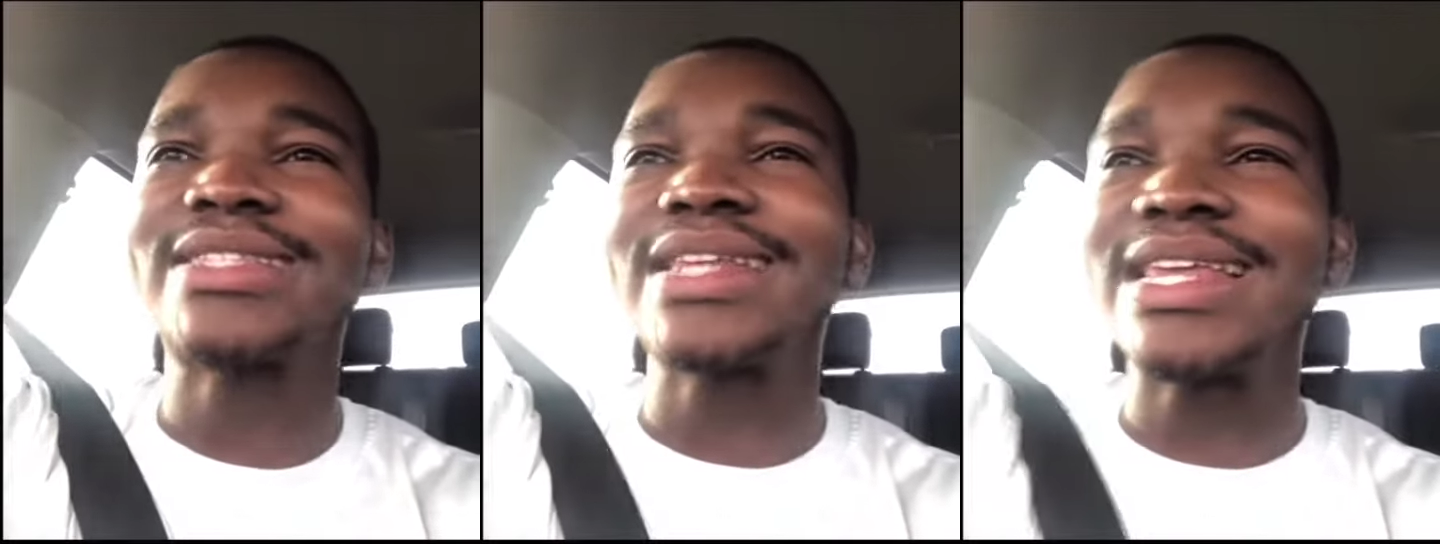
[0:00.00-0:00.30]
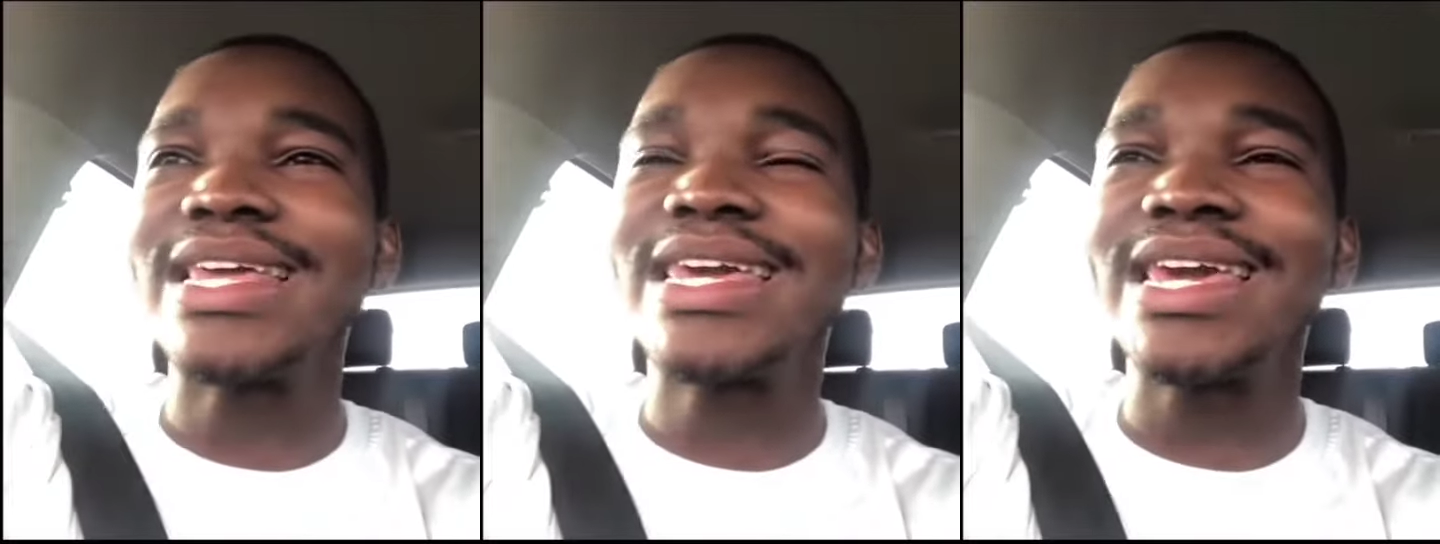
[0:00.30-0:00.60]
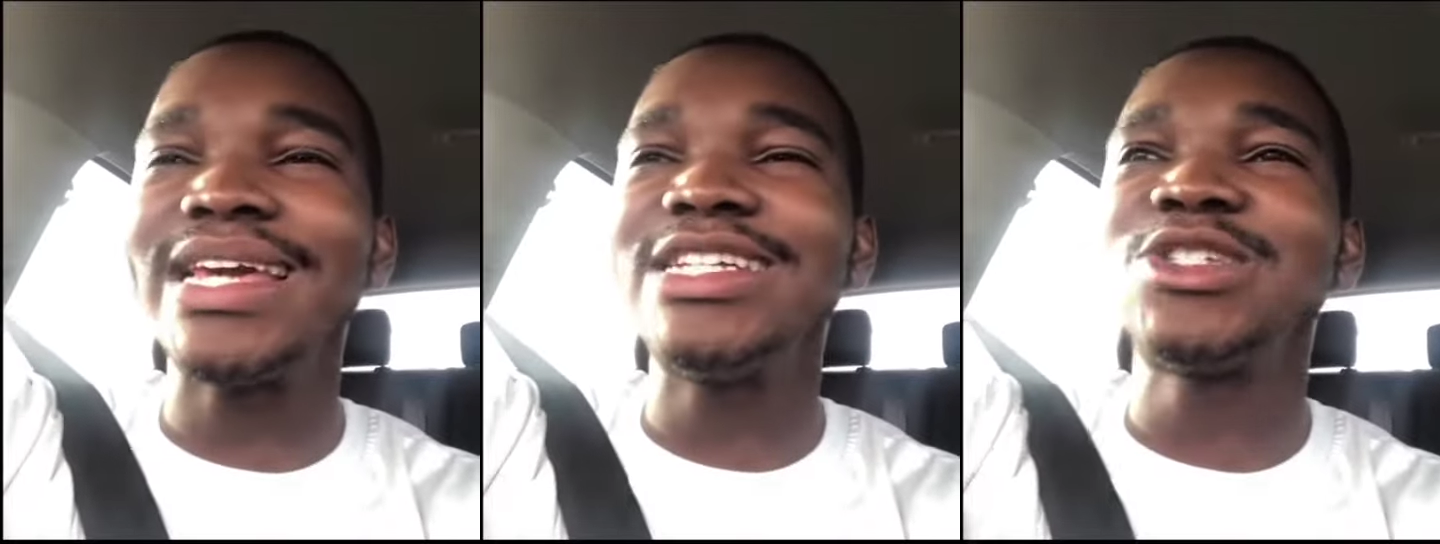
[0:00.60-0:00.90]
three
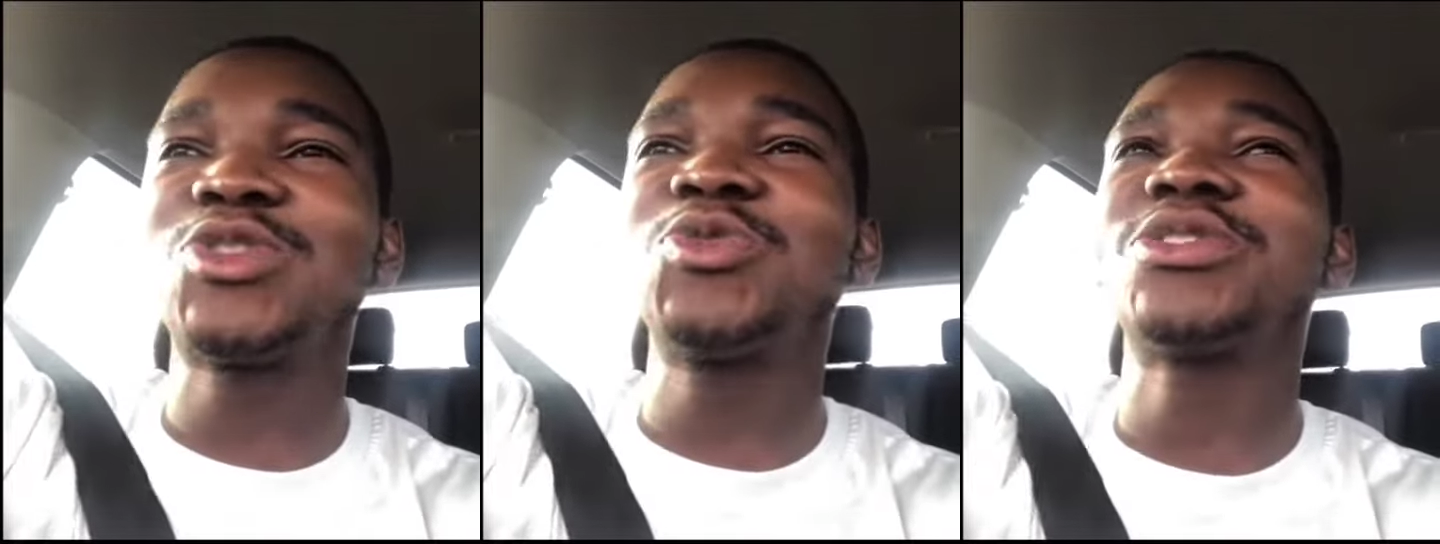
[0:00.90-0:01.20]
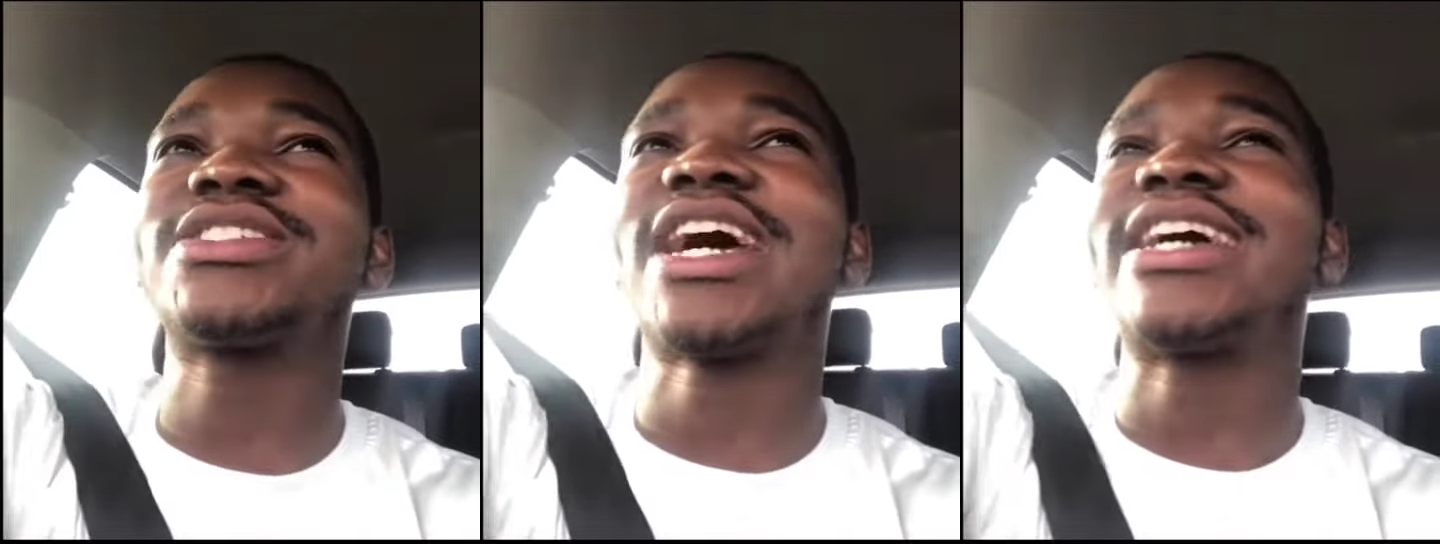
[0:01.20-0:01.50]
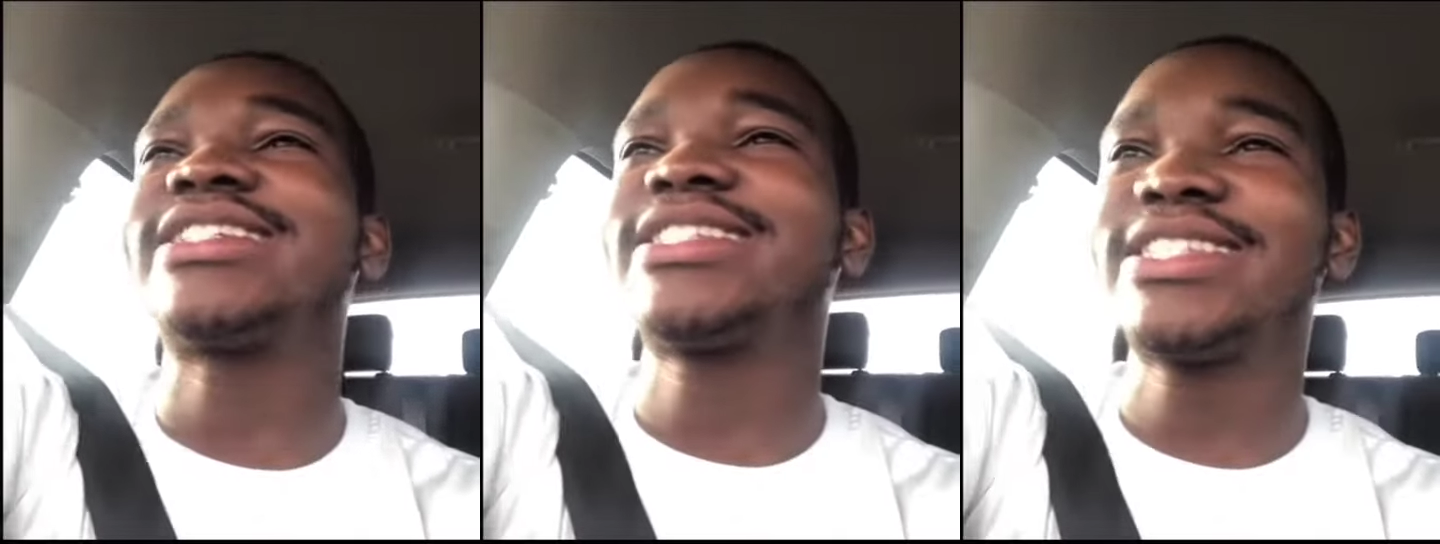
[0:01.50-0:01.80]
keys to
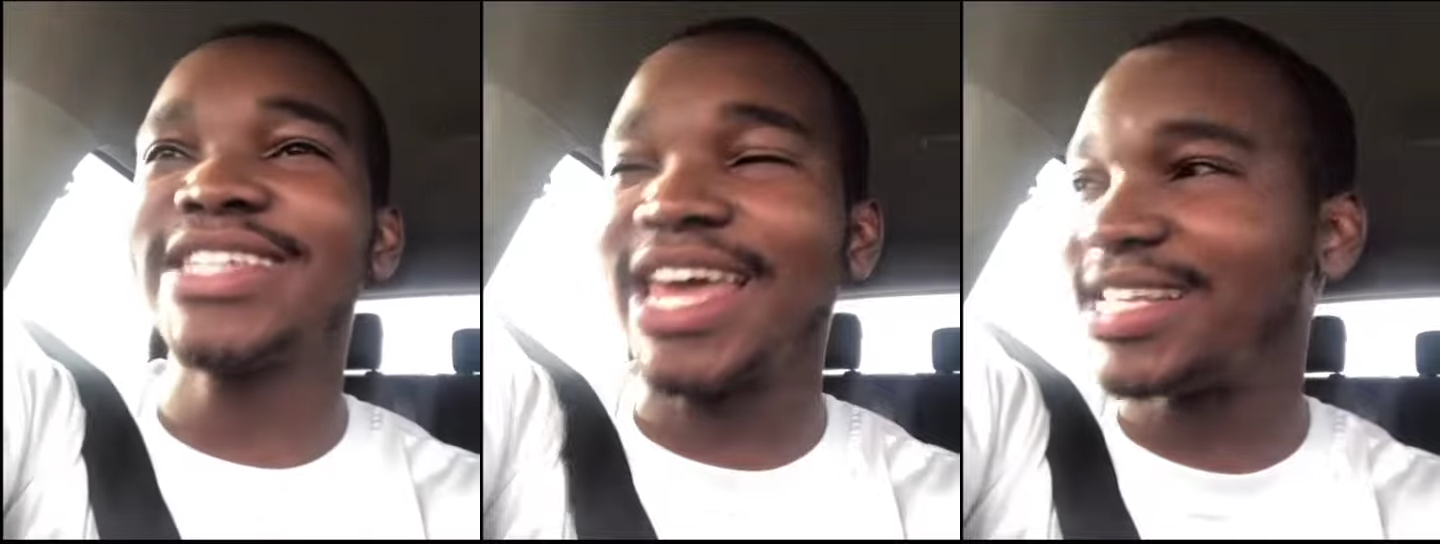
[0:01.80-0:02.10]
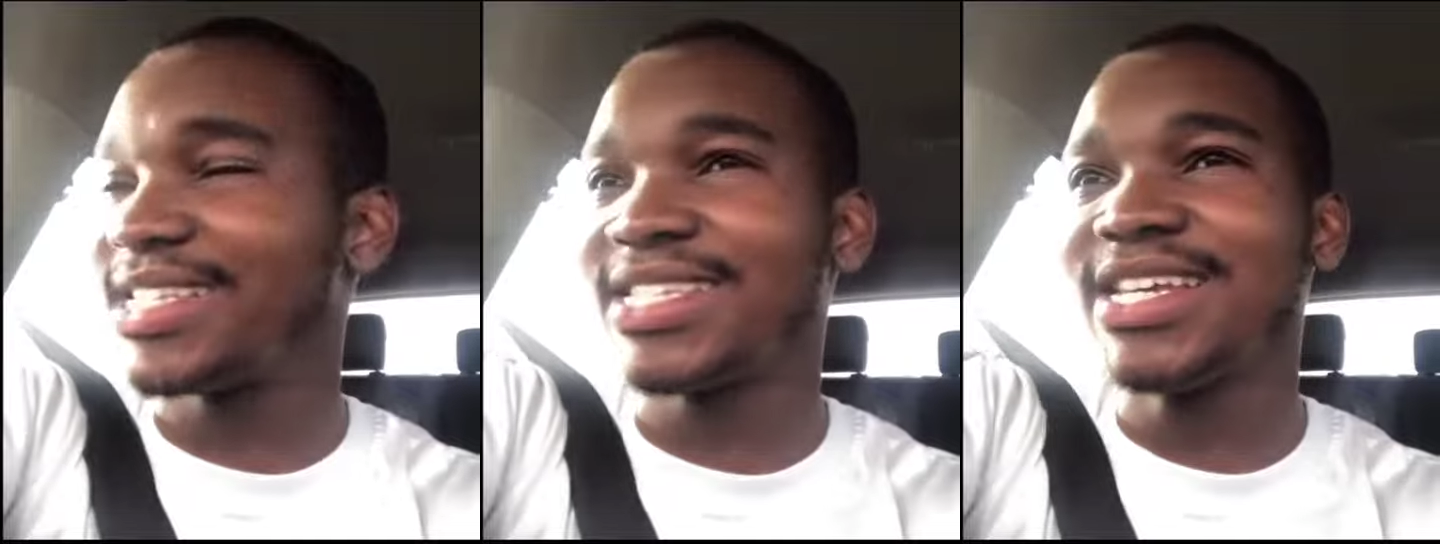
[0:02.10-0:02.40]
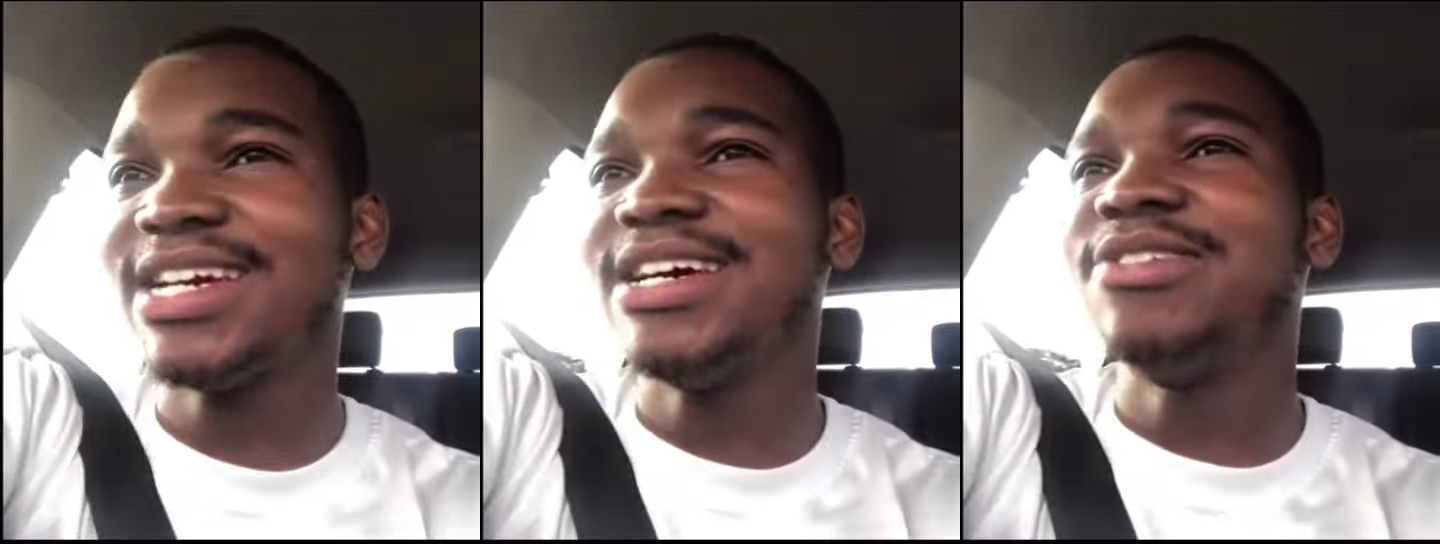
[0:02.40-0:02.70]
success,
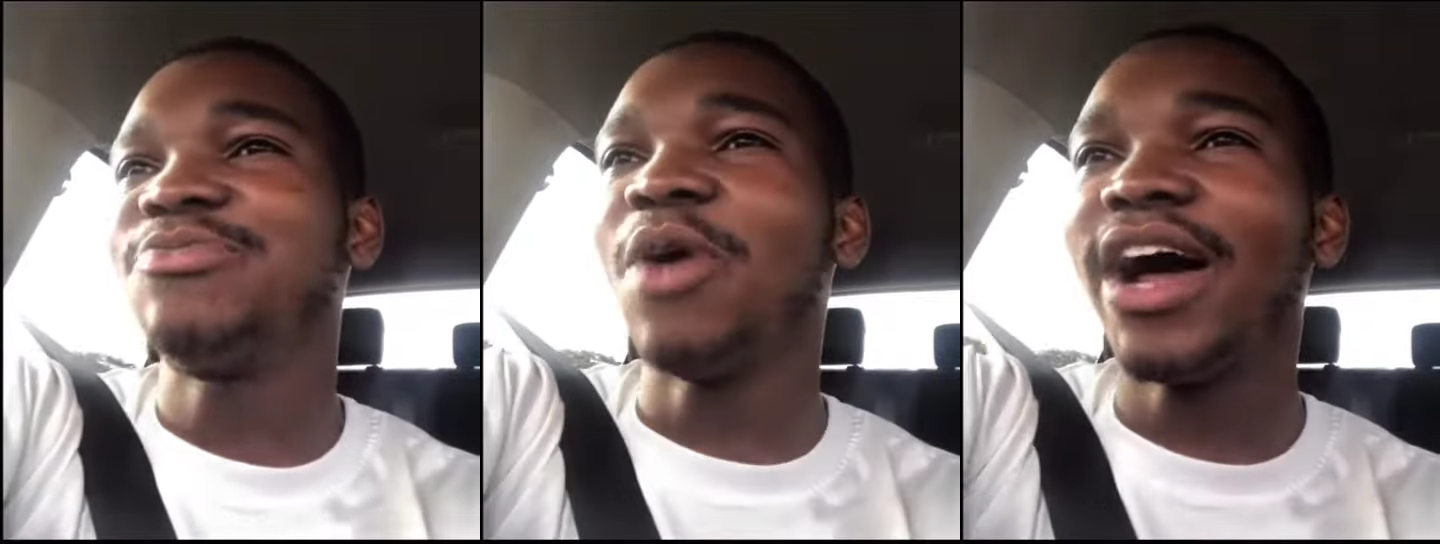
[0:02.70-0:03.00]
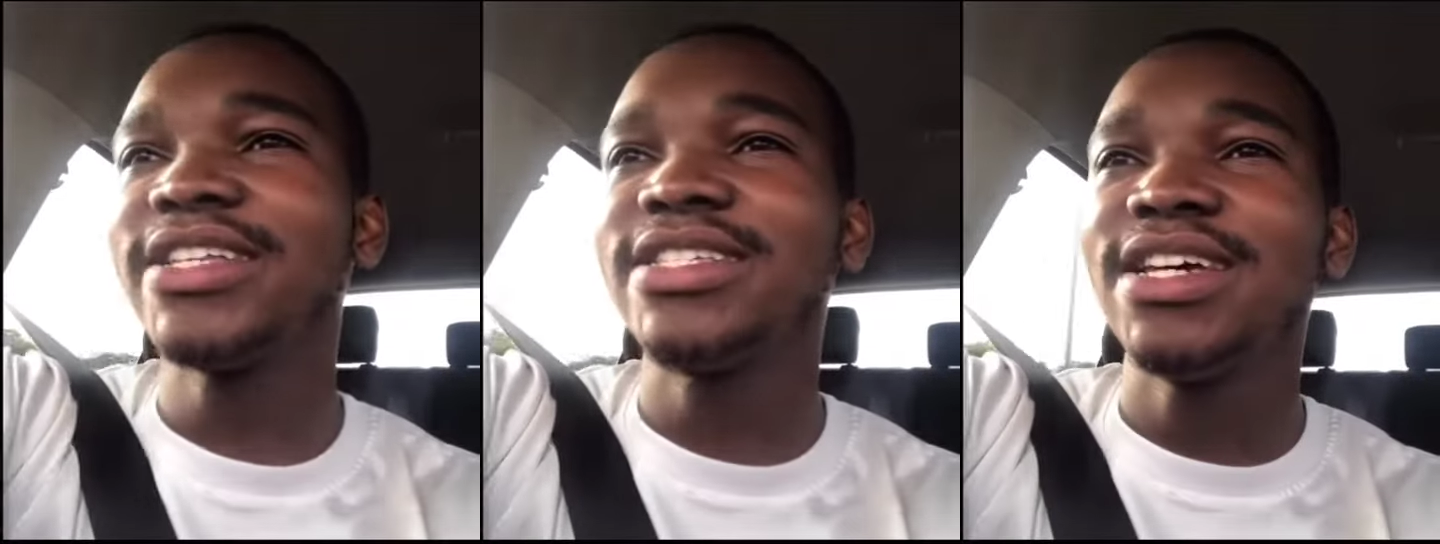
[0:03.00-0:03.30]
right?